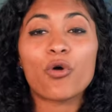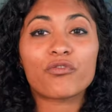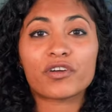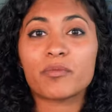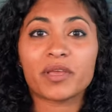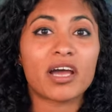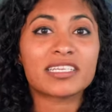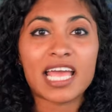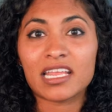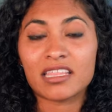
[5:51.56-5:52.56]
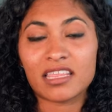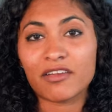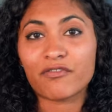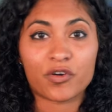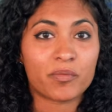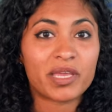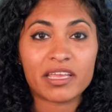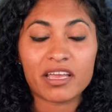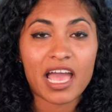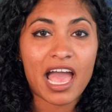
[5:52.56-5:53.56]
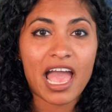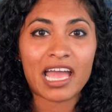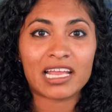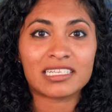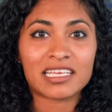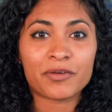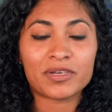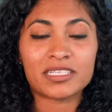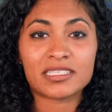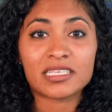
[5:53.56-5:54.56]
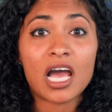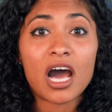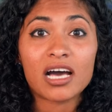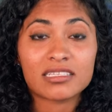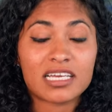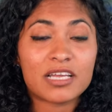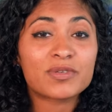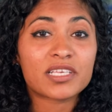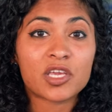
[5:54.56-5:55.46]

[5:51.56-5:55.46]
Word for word: over and beyond anything for me. And it was a